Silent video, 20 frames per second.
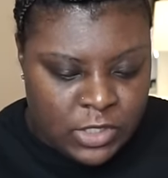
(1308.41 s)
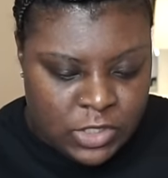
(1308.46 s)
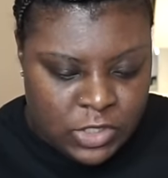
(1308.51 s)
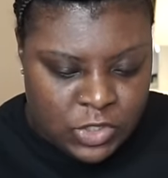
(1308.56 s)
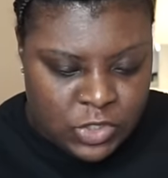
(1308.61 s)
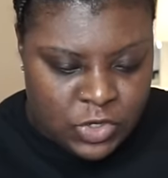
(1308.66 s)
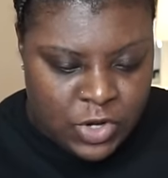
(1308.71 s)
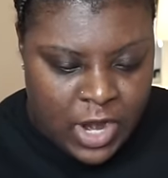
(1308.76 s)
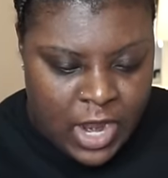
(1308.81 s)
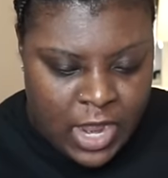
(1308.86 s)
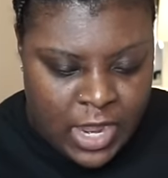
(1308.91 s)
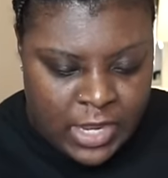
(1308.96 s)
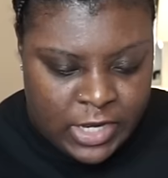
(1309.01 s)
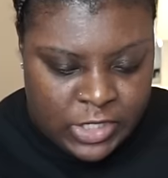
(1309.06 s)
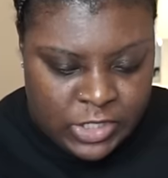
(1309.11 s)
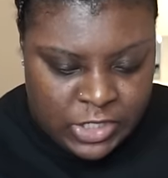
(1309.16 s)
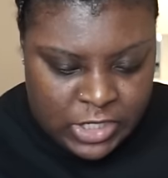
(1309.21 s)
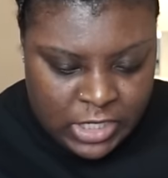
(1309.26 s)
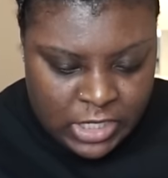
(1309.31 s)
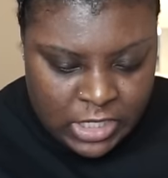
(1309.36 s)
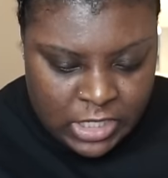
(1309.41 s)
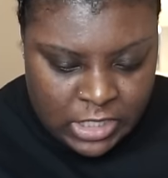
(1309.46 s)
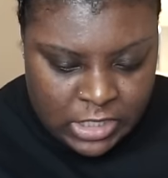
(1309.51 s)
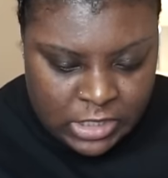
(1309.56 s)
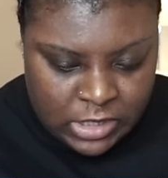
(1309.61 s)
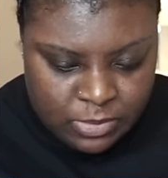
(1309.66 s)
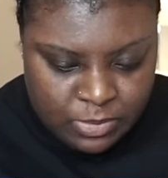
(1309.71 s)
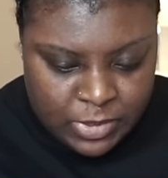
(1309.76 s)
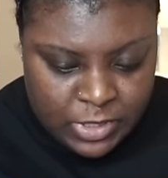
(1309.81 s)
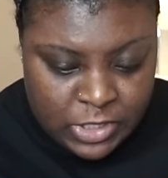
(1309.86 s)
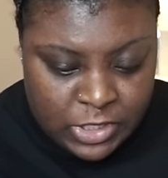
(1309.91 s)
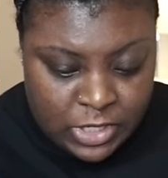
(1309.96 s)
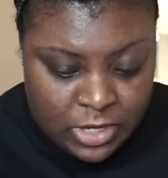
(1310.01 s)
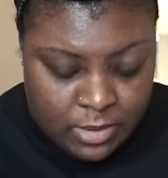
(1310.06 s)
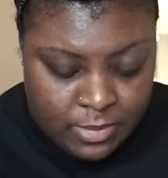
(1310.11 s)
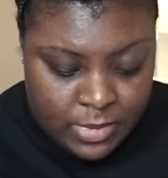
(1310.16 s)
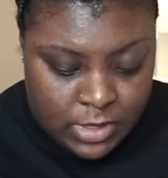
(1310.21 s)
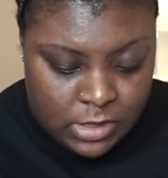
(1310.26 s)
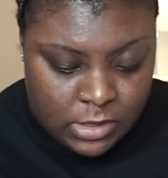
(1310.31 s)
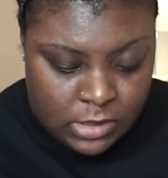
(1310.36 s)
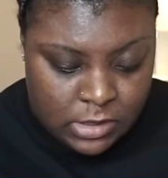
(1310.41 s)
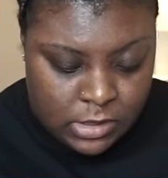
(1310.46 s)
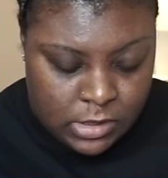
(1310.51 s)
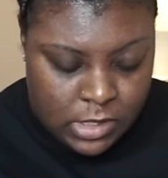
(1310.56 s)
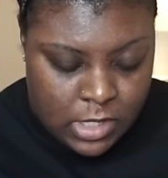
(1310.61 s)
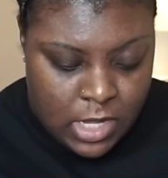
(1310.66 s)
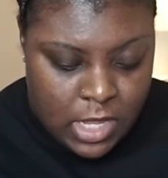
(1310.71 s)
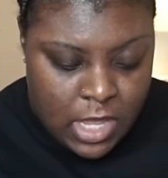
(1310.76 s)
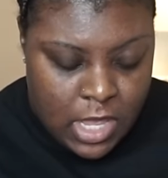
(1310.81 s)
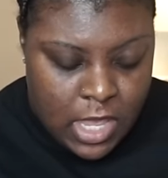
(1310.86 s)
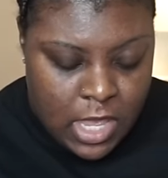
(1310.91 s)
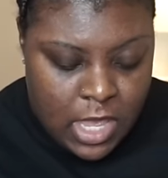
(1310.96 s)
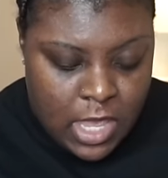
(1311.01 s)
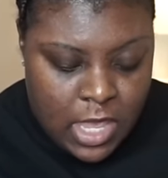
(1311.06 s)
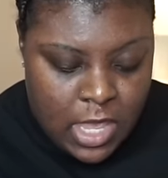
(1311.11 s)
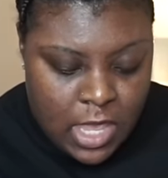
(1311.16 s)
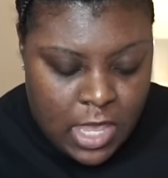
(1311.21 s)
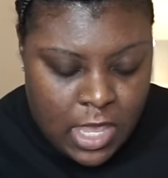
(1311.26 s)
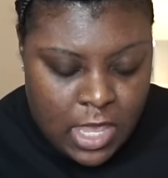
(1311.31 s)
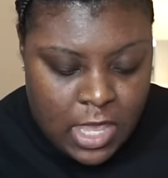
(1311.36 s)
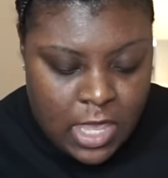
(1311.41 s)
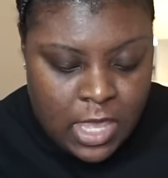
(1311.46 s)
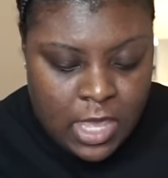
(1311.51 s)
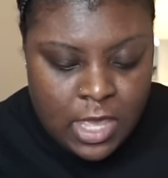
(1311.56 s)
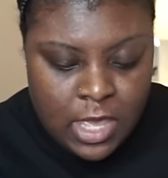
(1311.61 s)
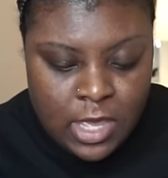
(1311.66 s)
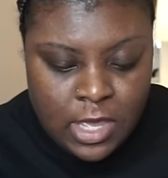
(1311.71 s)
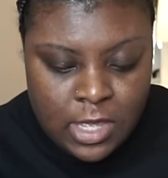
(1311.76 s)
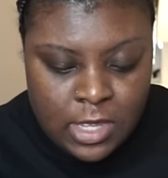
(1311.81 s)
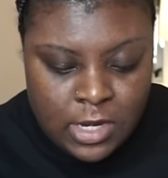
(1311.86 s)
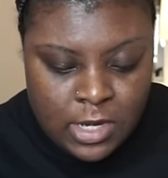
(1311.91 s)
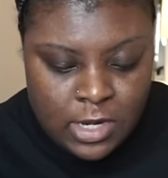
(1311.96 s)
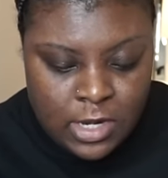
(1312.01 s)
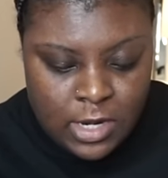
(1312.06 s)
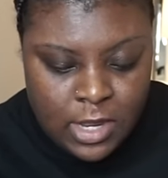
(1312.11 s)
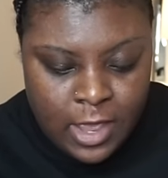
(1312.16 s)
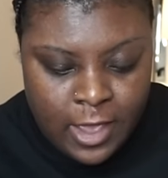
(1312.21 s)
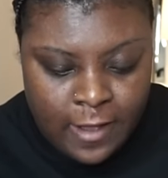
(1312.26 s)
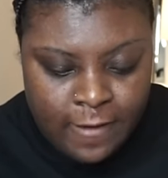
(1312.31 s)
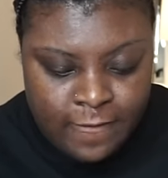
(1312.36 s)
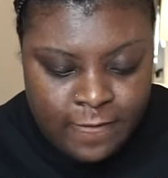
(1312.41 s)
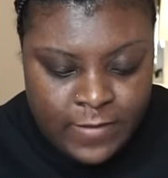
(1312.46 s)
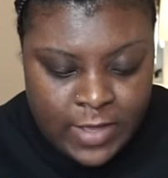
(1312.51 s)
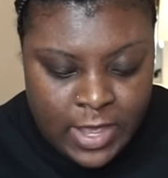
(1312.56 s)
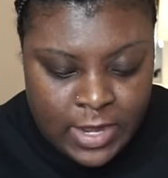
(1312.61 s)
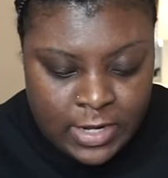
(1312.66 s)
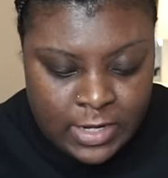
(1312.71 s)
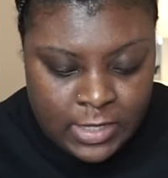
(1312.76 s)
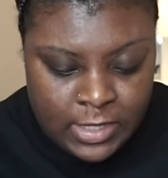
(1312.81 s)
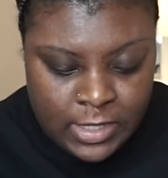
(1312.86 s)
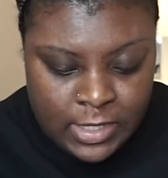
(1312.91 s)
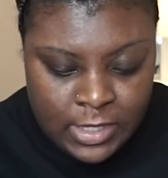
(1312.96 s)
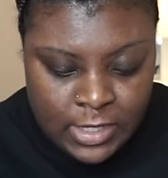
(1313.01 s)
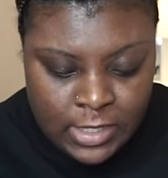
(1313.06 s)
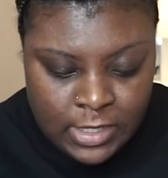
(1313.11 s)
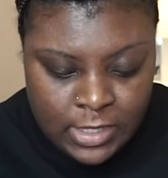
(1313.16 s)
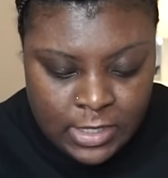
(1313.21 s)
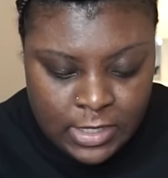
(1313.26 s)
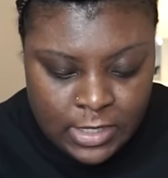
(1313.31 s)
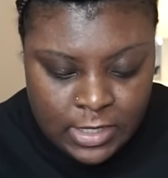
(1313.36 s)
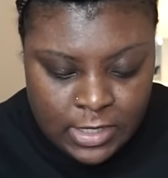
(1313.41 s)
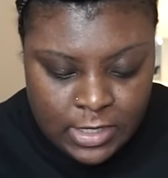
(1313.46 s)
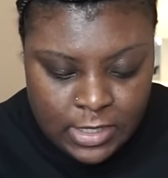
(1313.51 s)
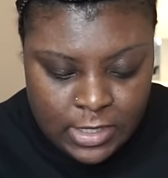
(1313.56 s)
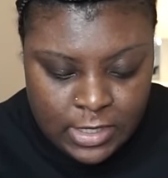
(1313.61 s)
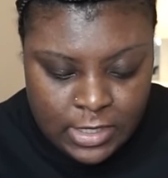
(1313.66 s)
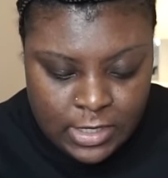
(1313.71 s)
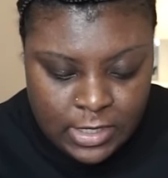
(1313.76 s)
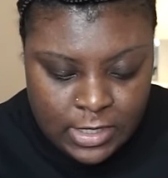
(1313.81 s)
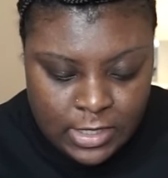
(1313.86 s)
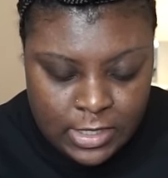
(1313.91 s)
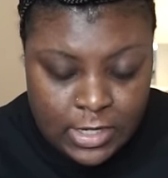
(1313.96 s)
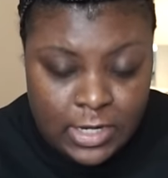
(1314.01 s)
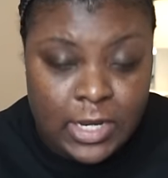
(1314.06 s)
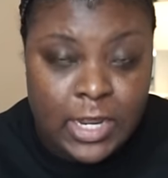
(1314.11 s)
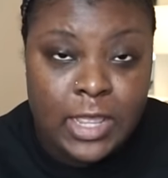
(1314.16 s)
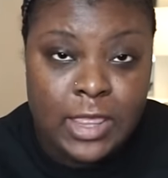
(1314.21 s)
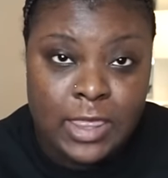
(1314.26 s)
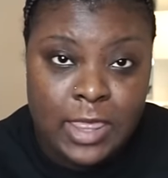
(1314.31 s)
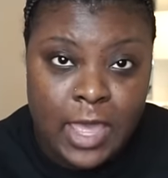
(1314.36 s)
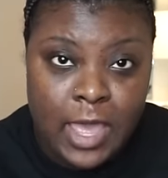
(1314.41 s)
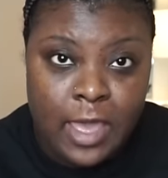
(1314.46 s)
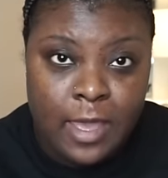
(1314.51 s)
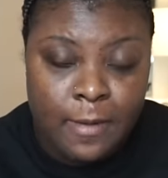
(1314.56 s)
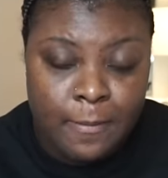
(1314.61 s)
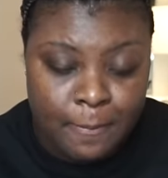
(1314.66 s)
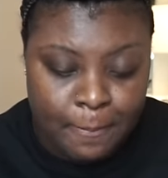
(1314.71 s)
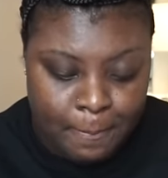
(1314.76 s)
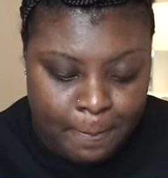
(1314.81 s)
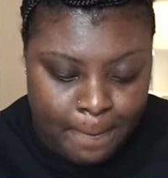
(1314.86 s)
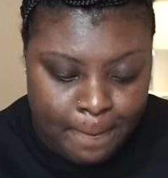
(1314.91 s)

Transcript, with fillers: try Shein's pajamas. And I finally did that.